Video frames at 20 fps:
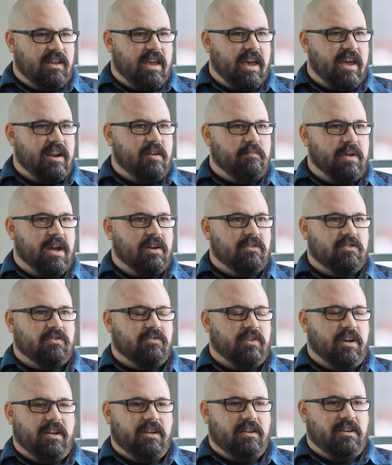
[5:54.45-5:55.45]
had a bounce
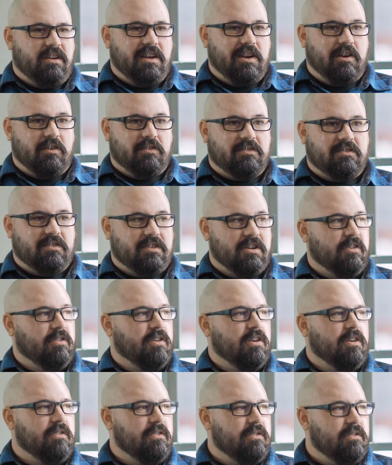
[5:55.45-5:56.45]
rate near
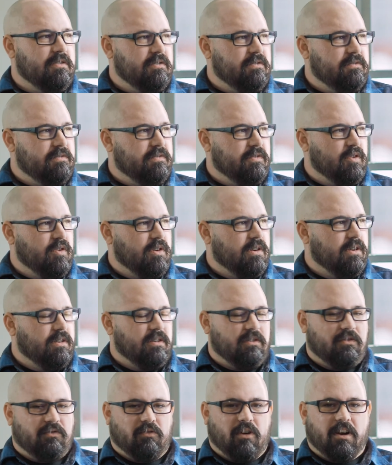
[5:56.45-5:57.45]
zero
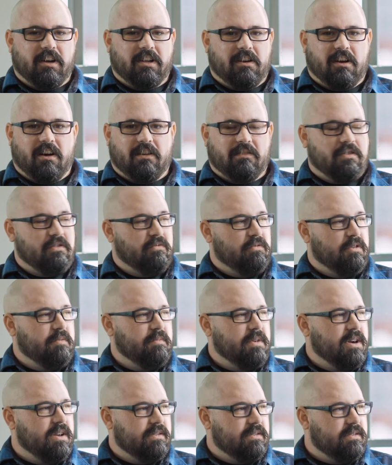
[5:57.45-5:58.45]
for running on 3
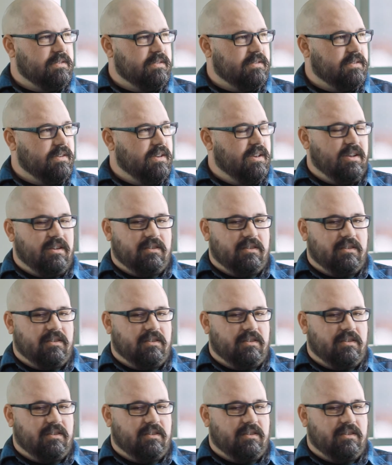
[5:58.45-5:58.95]
months,